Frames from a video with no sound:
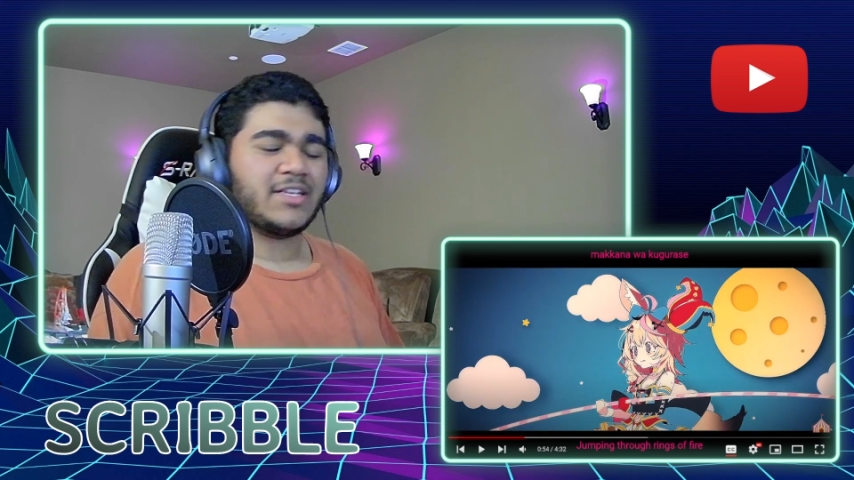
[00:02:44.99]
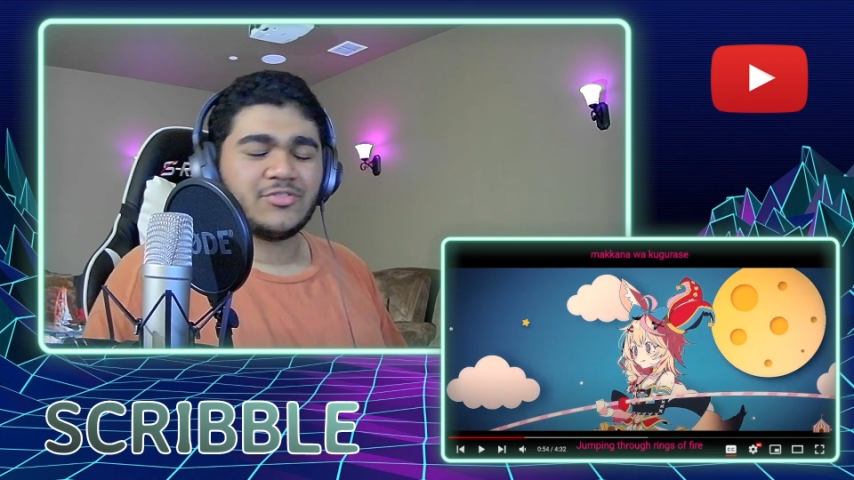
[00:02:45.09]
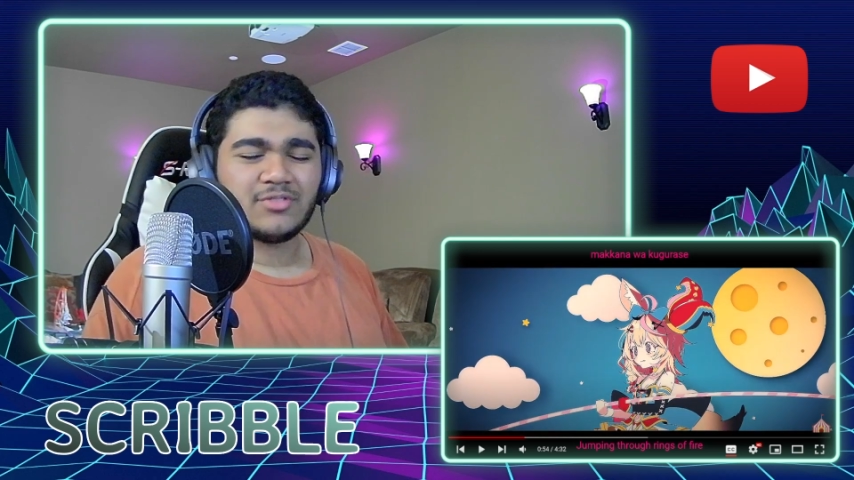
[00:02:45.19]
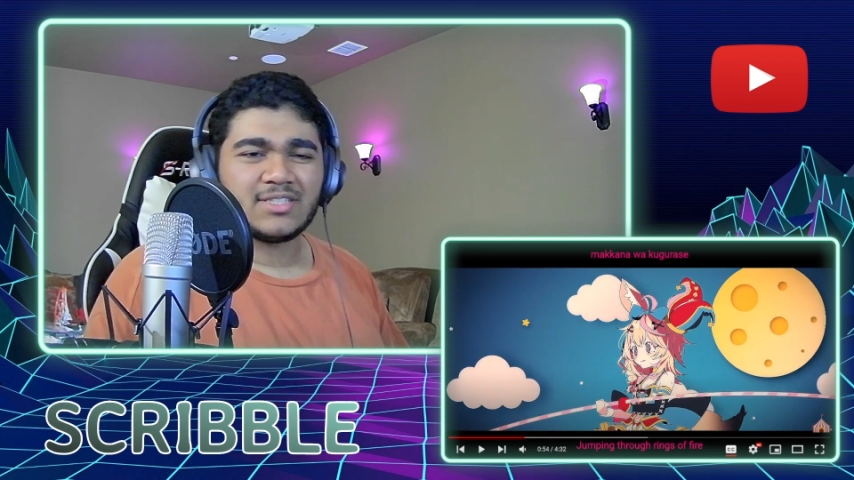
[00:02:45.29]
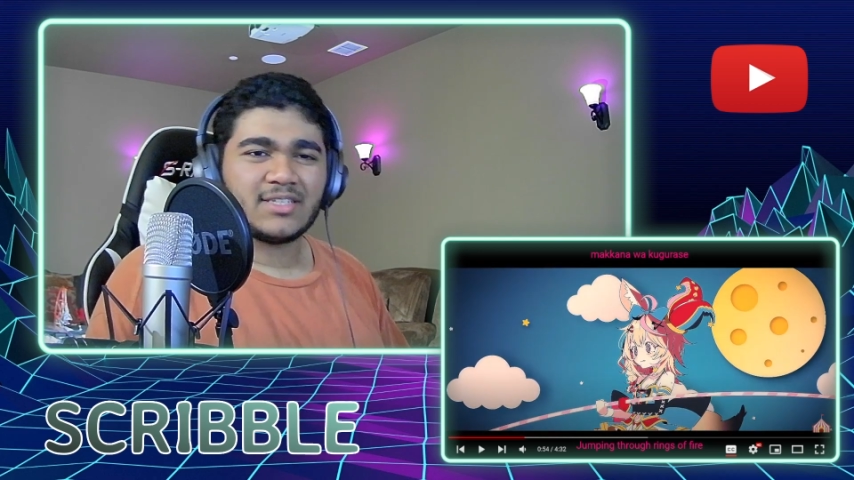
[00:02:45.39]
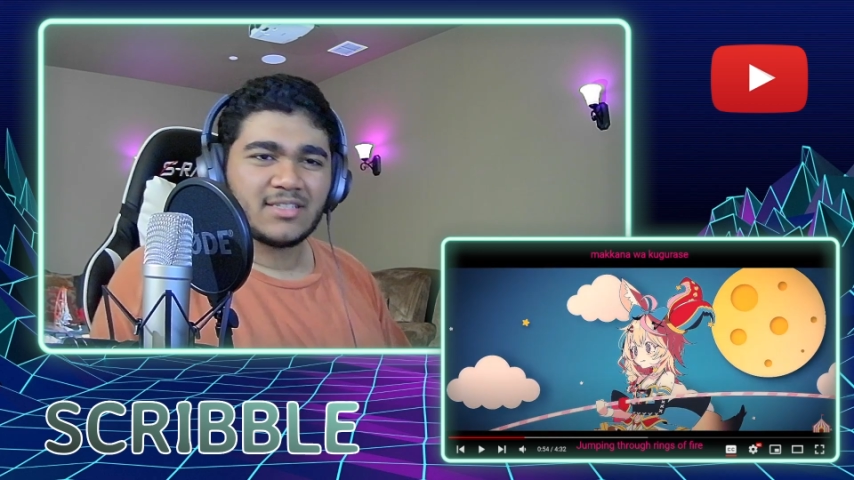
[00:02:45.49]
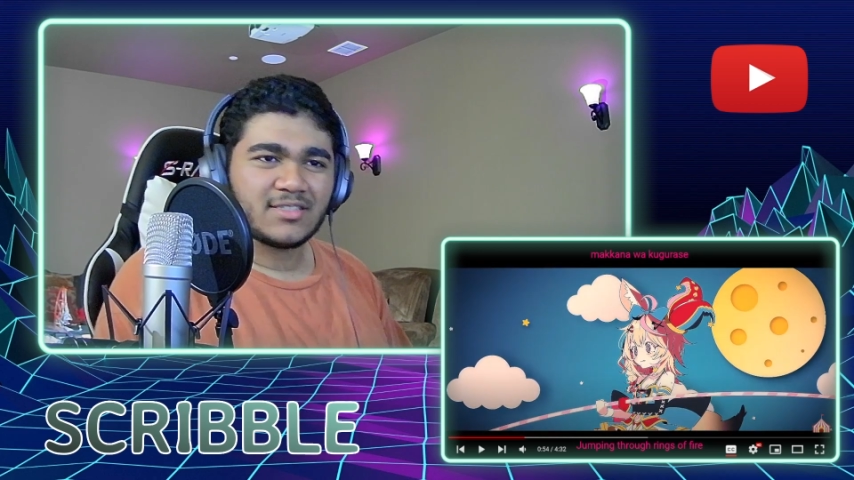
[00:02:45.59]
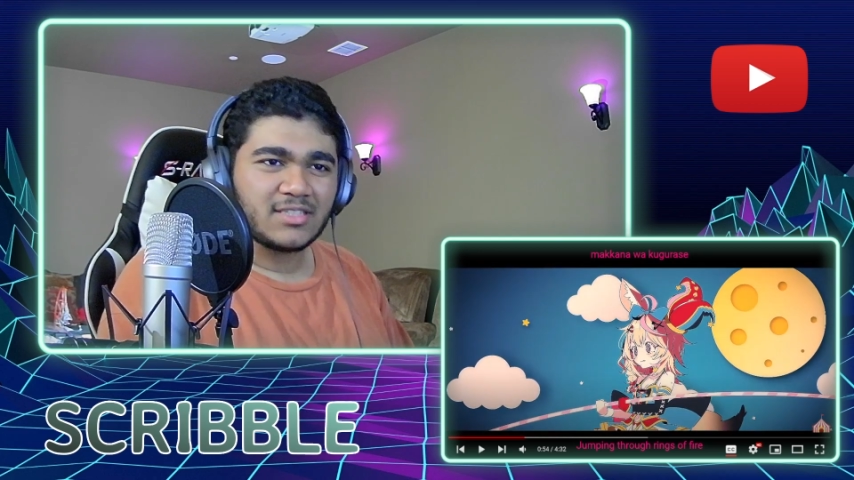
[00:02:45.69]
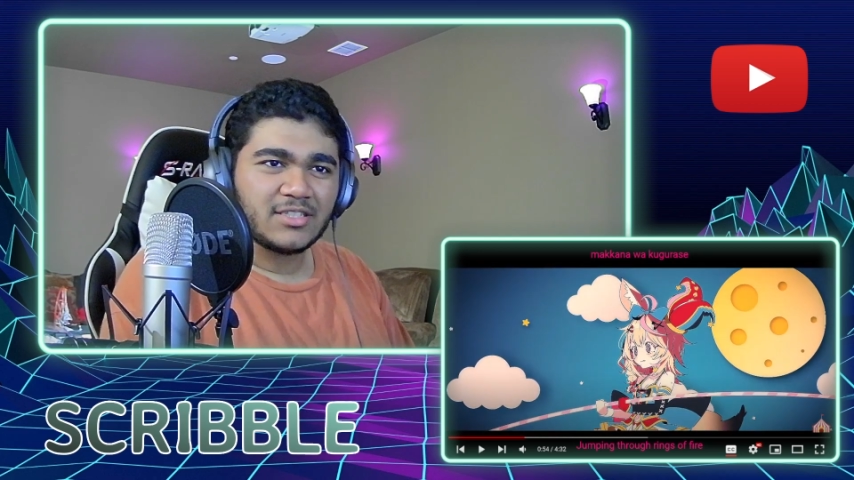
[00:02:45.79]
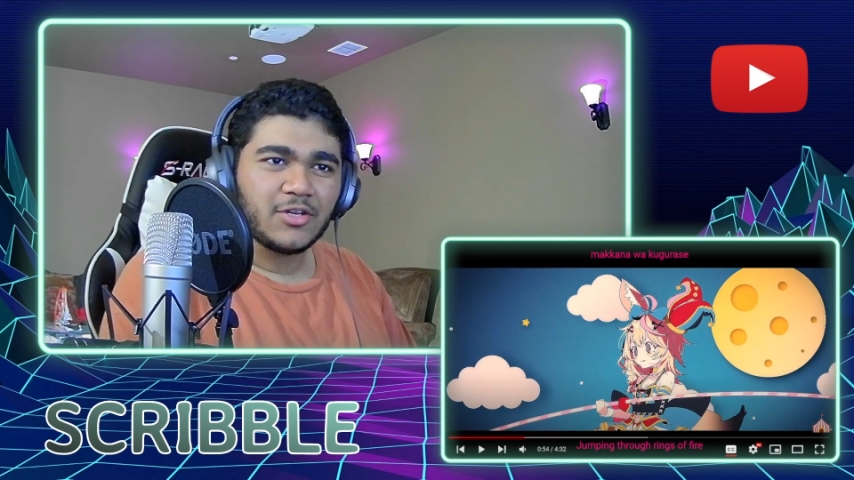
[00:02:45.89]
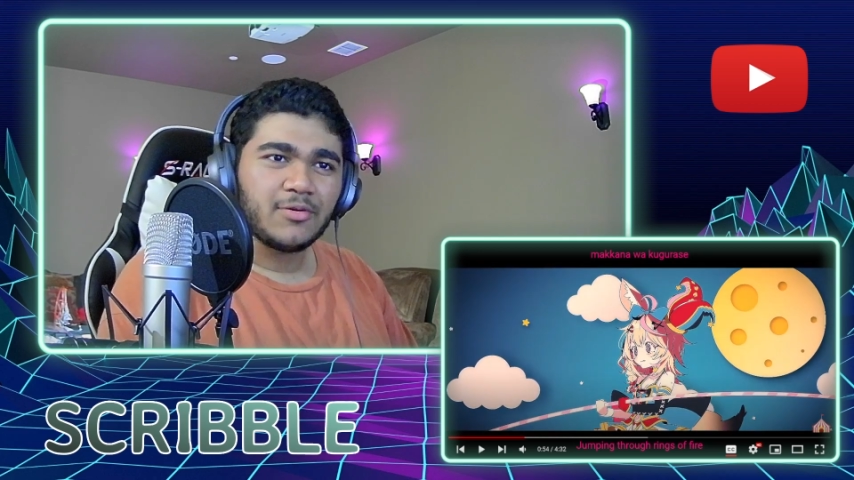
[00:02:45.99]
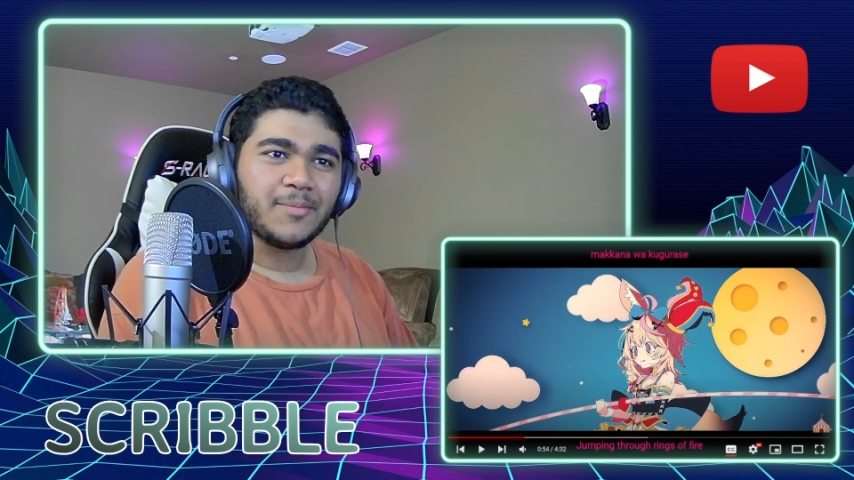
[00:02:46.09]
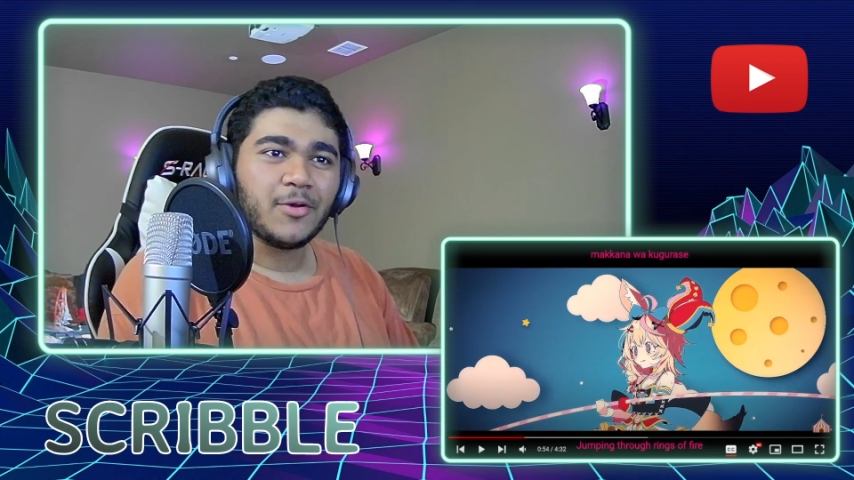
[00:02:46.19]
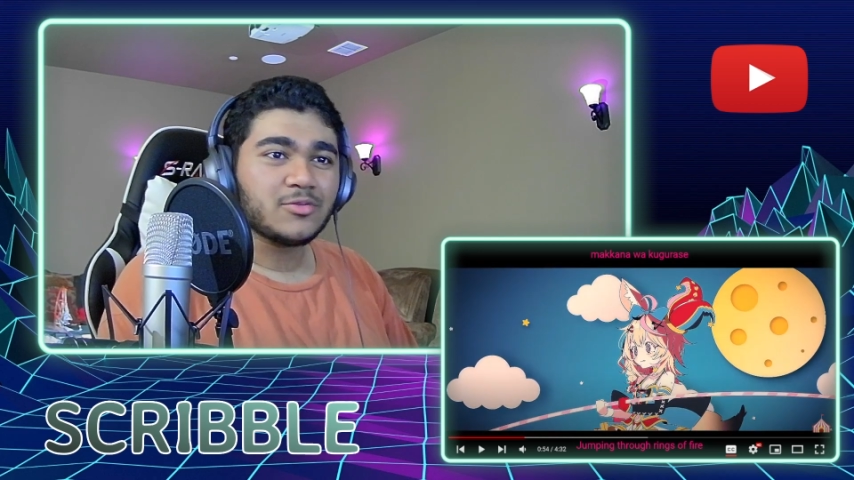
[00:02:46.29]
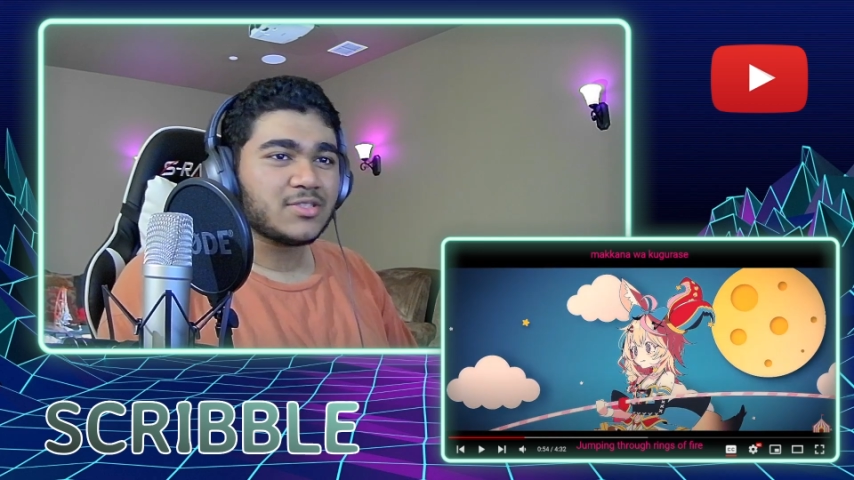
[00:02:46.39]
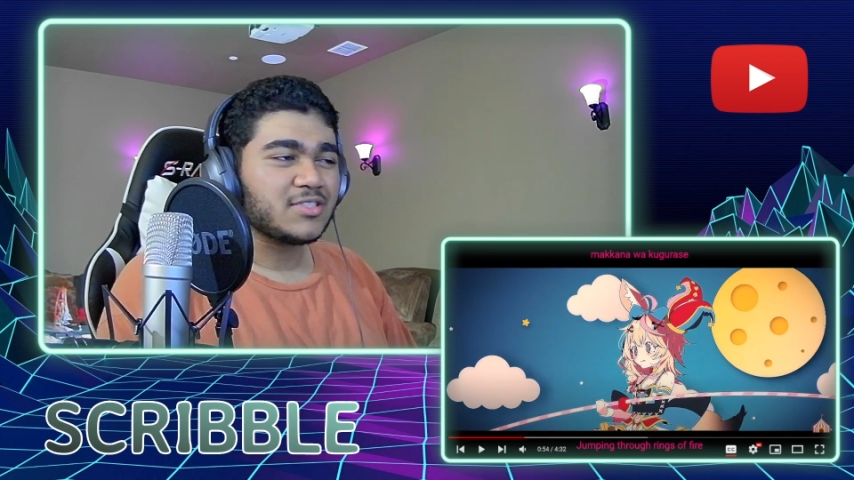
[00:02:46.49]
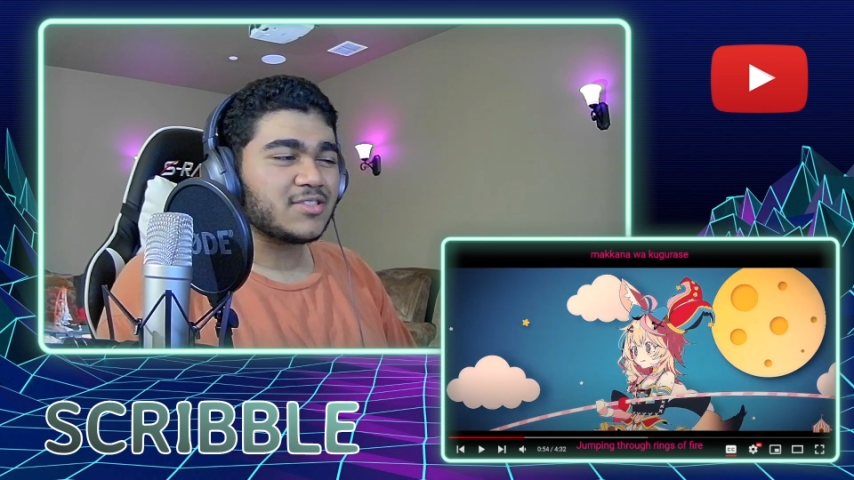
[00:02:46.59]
interesting because you know in most